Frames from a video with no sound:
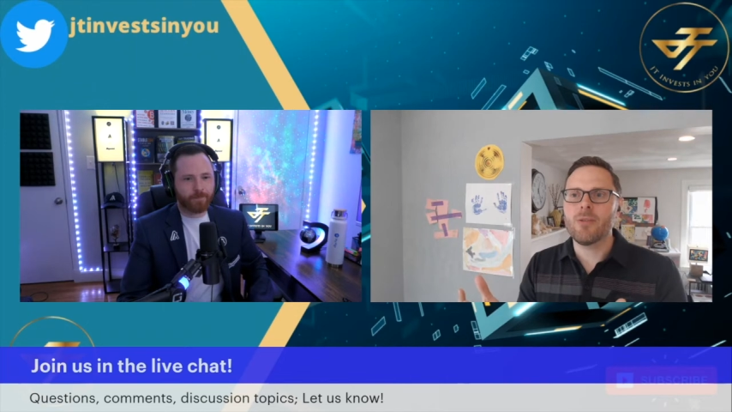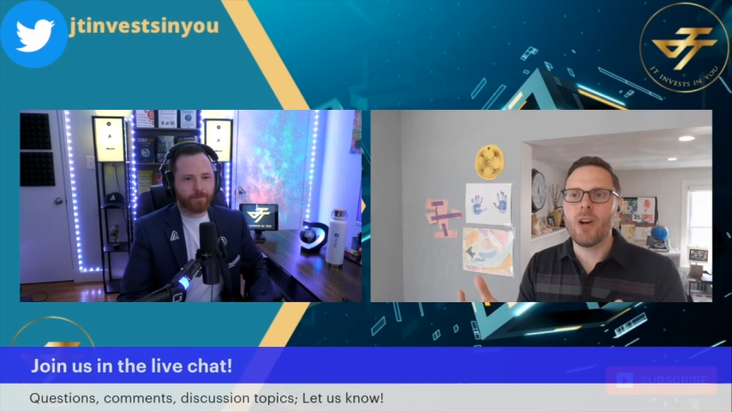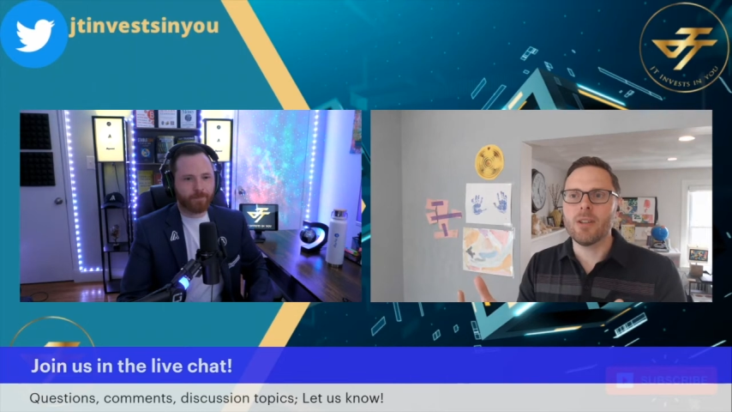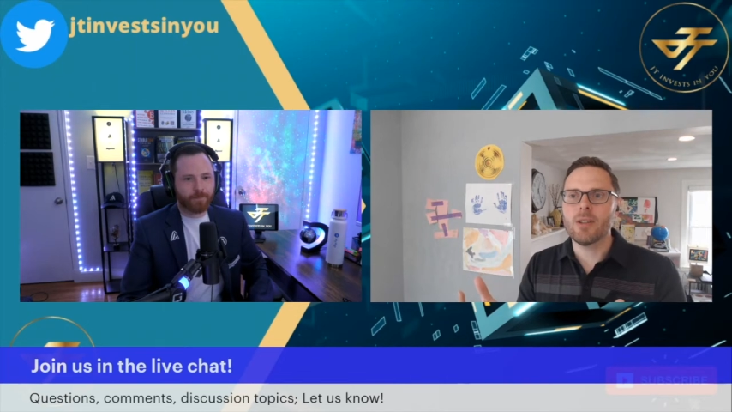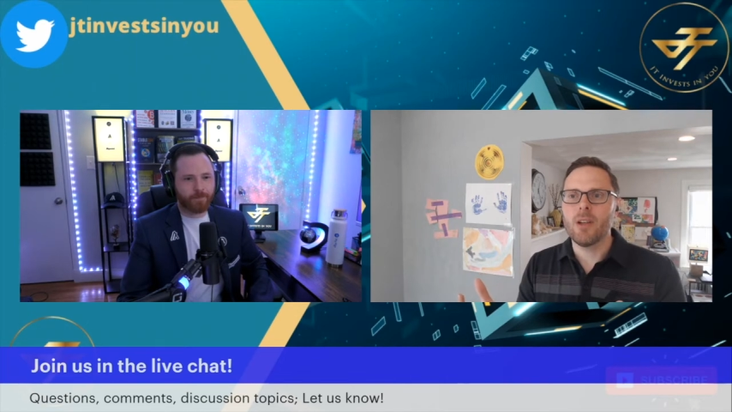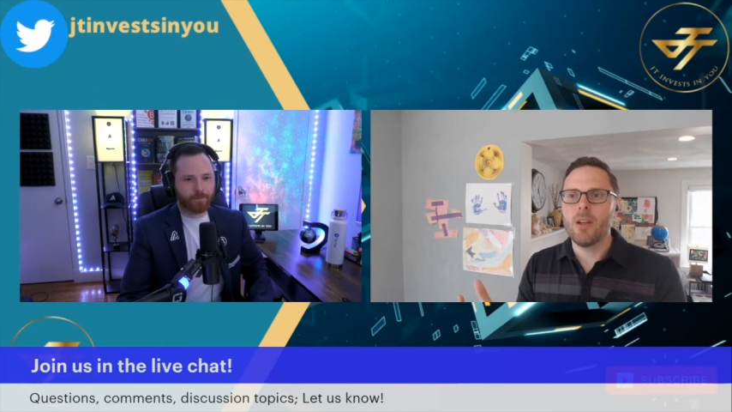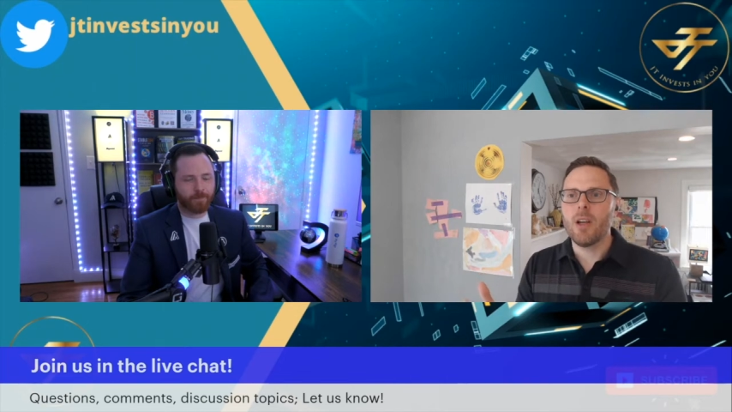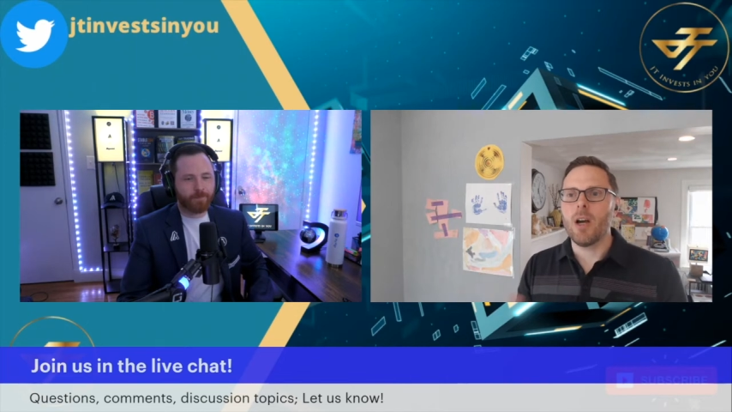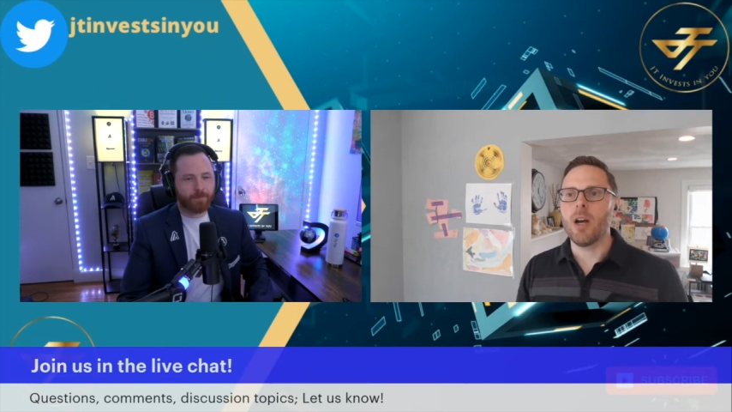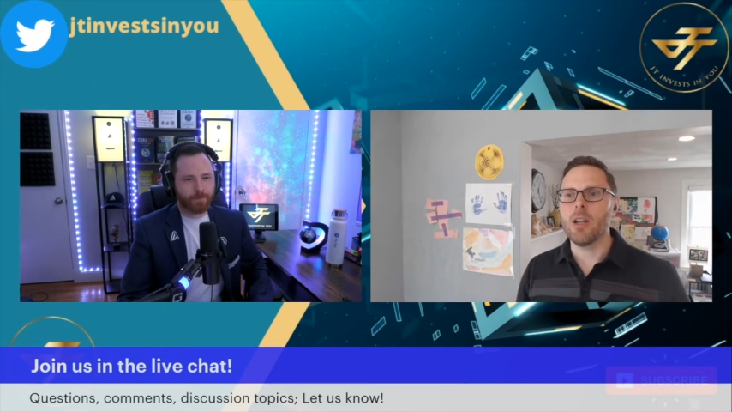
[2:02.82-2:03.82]
Speaker 1: for us.
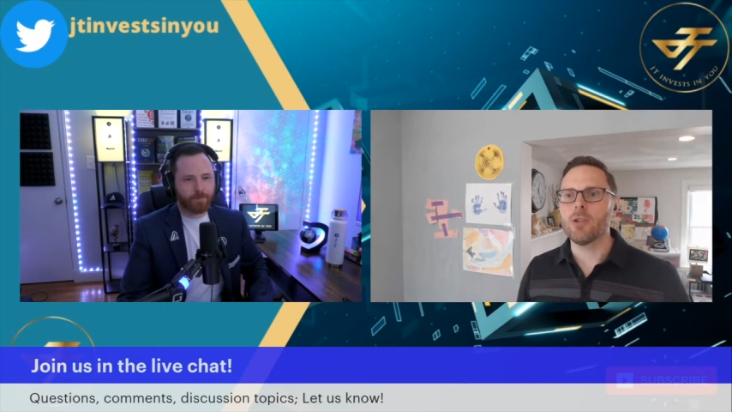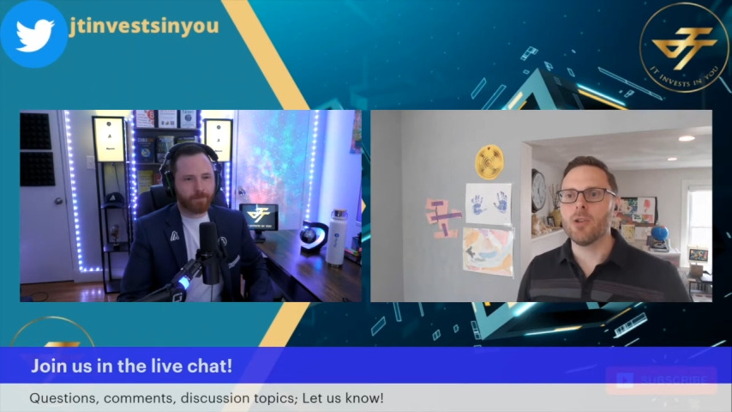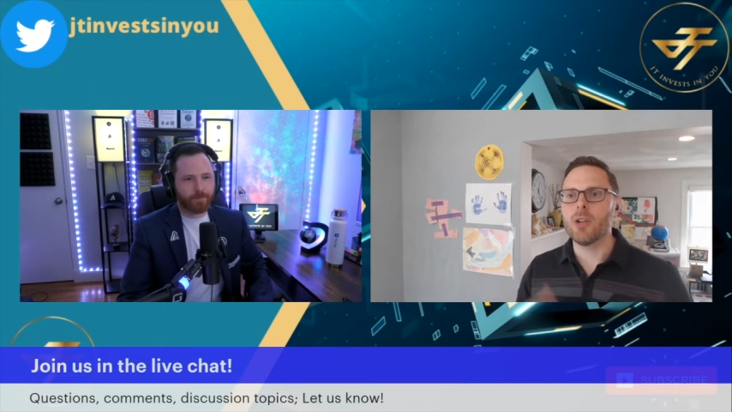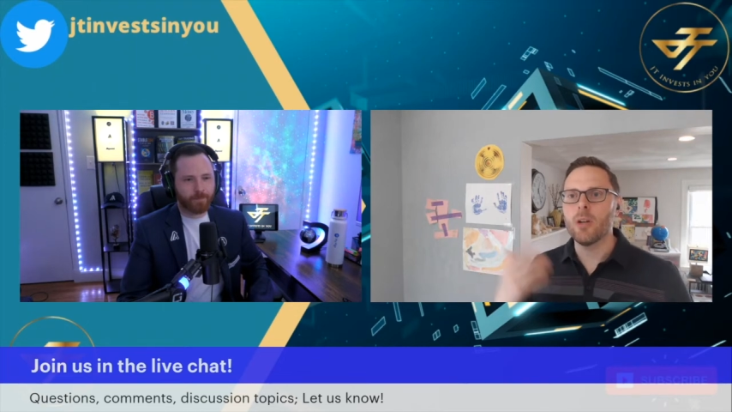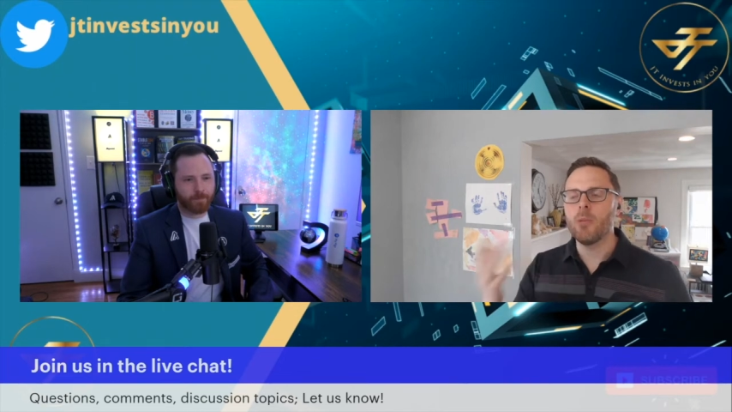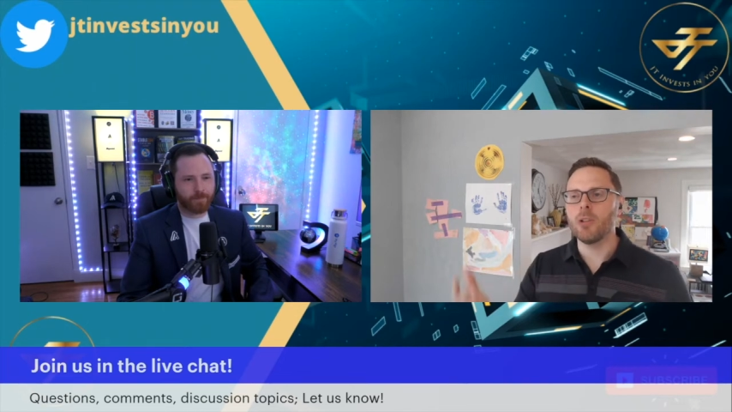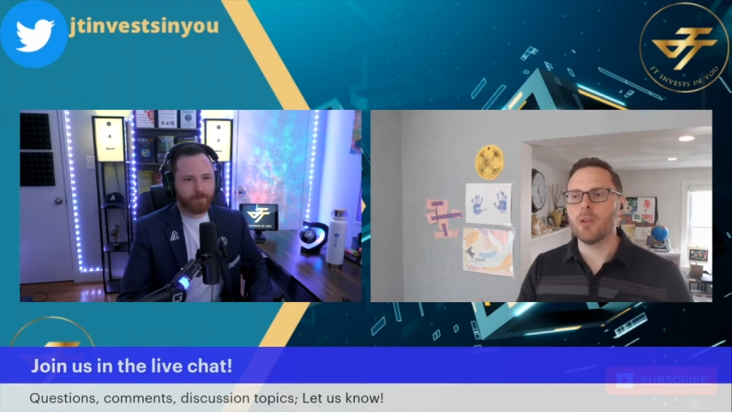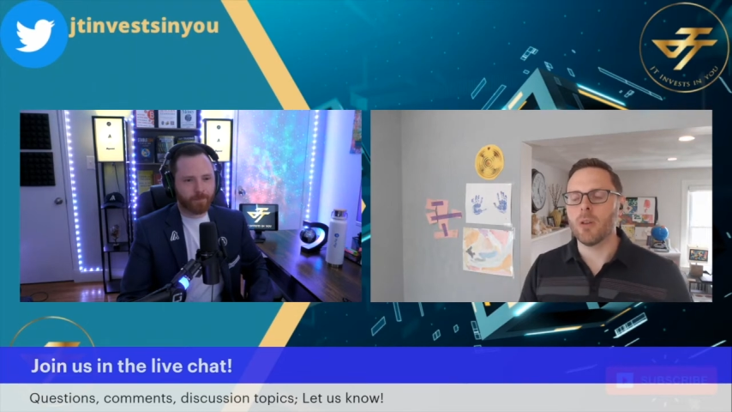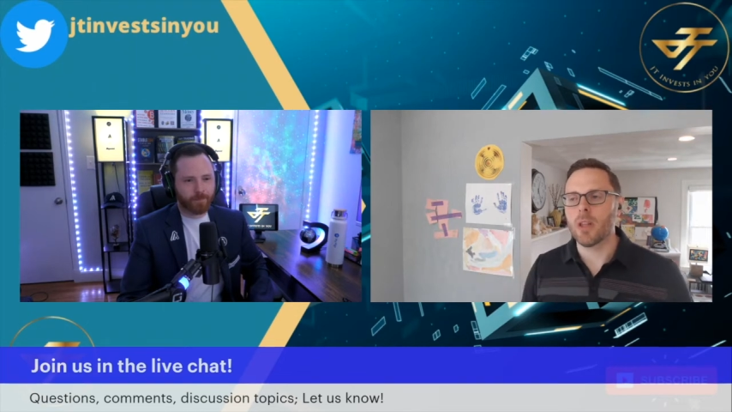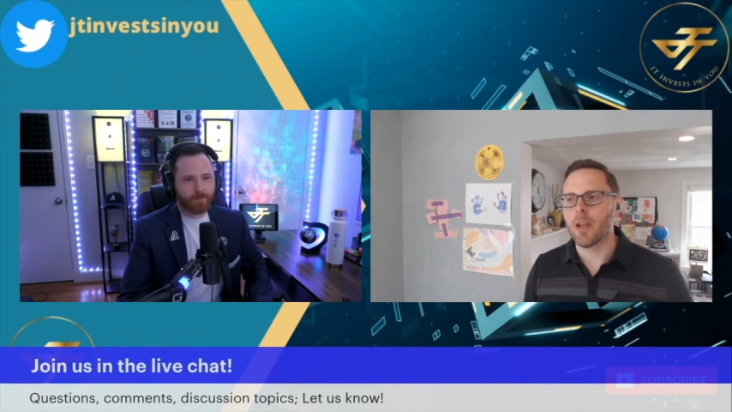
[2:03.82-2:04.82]
And so you're going to build
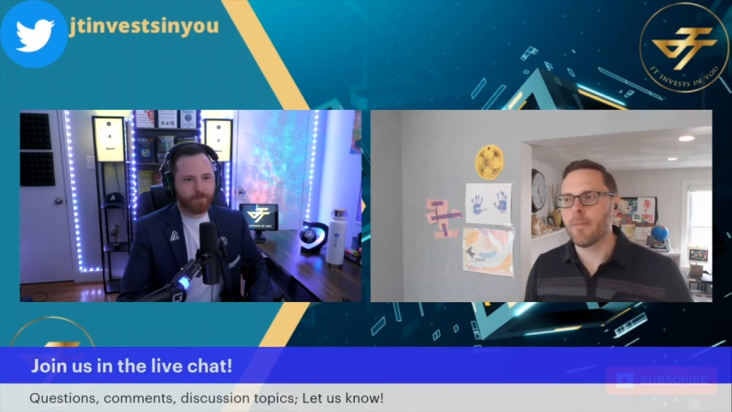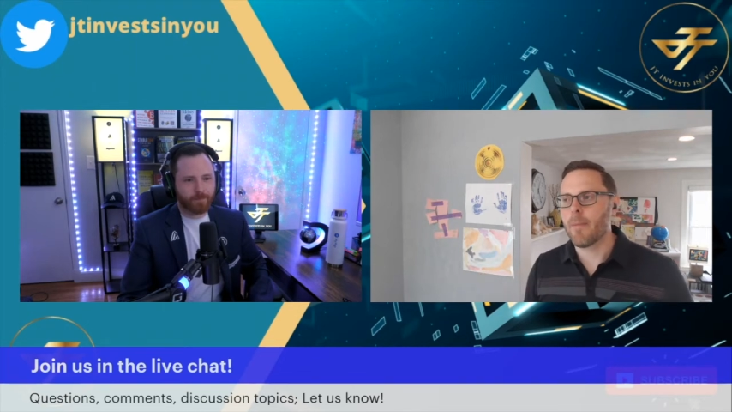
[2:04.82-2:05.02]
your own thing.